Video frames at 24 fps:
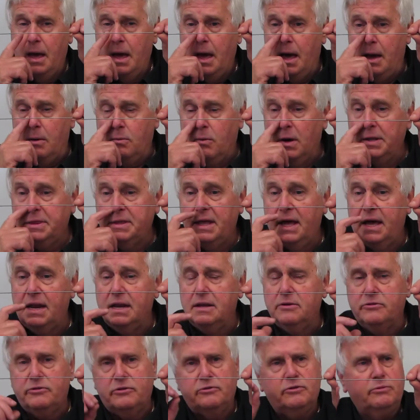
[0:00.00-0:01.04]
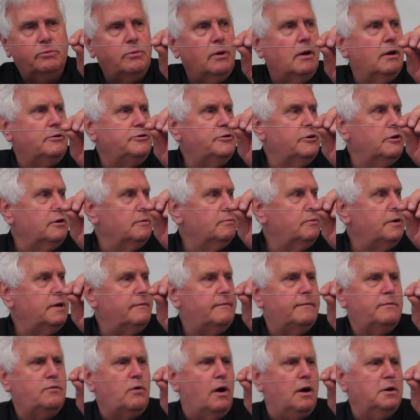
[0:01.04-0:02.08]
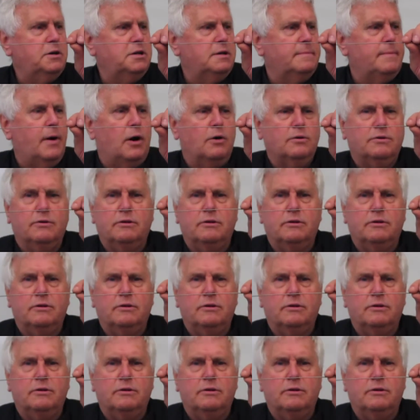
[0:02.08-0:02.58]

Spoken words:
And what that is a term we've talked about.